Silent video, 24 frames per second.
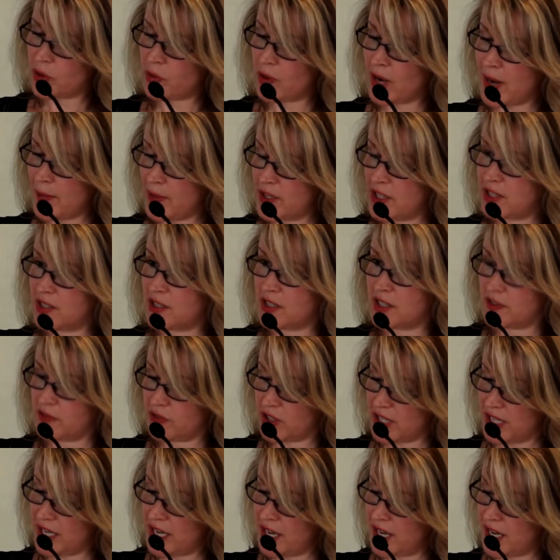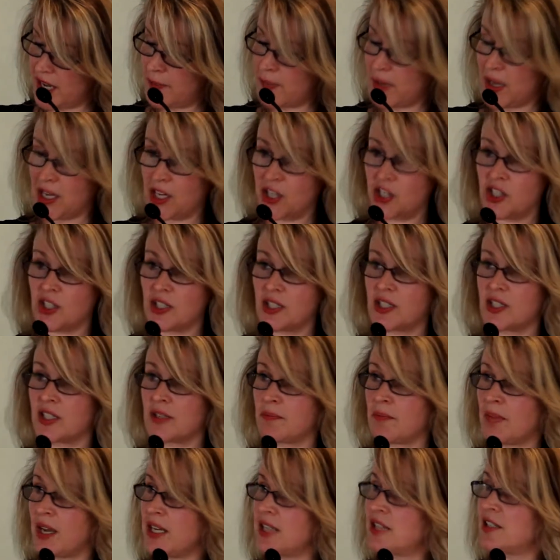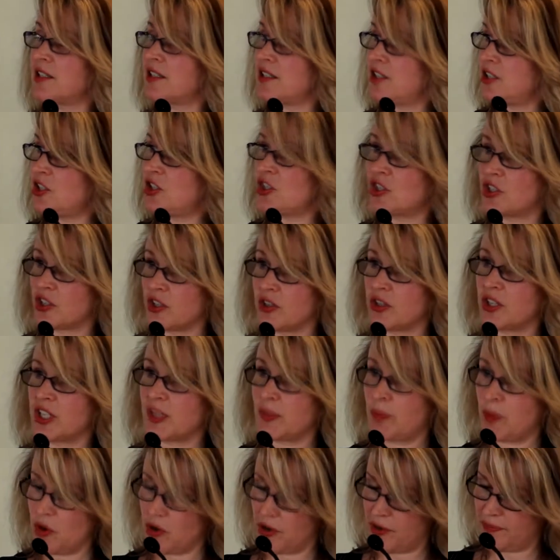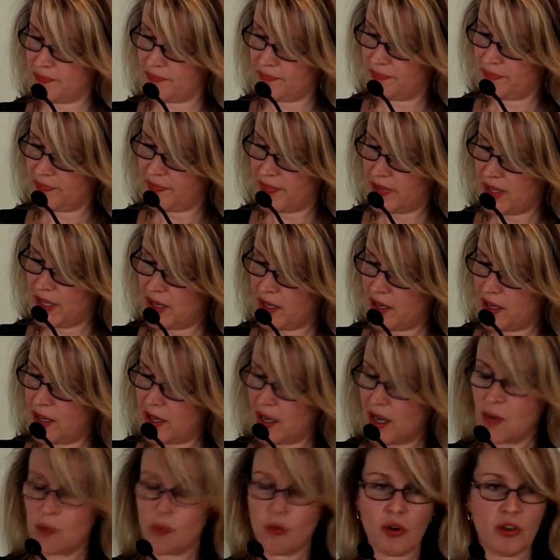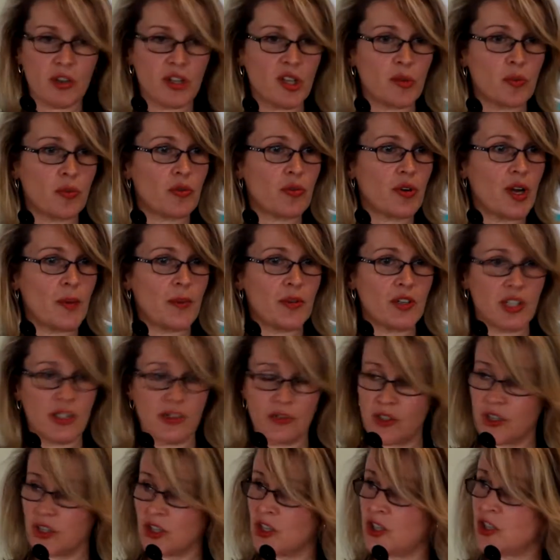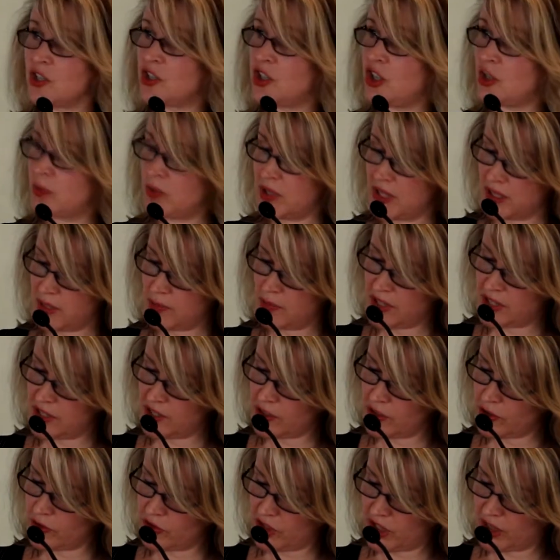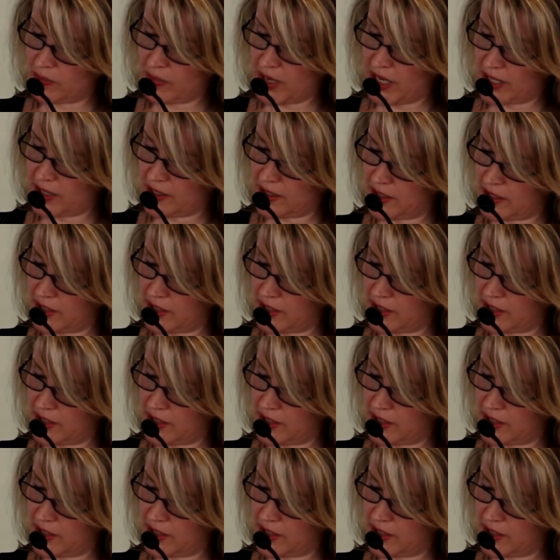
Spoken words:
parameters for care managers to make decisions on the spot? And what are the parameters for the consumers themselves to make